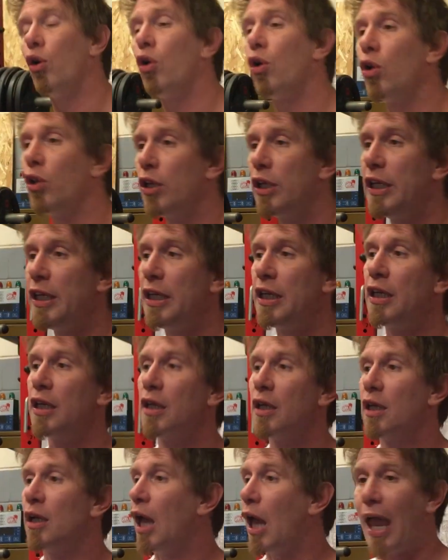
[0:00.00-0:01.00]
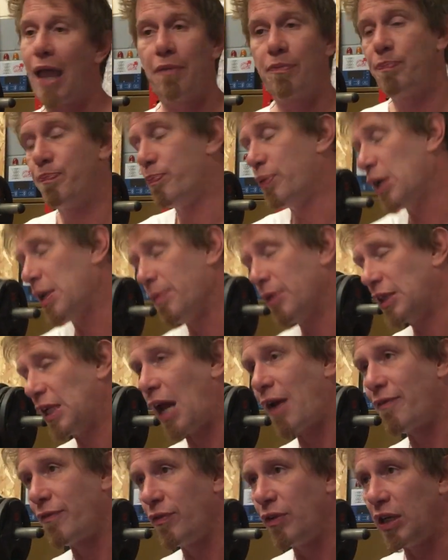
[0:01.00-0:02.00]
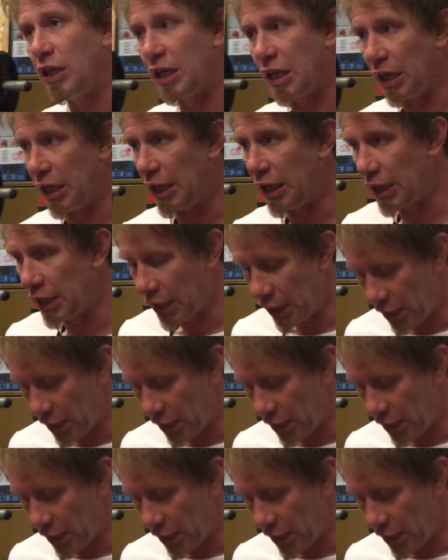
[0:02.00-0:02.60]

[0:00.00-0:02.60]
all pretty much every gi,